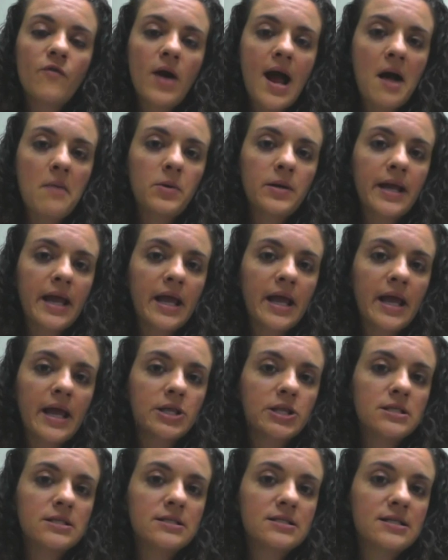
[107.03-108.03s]

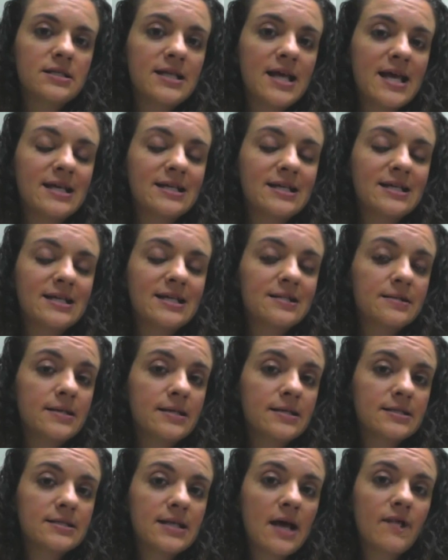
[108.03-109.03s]
applications to take 6,
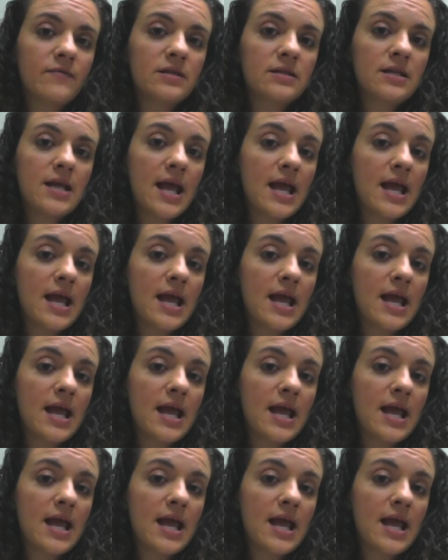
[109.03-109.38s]
7,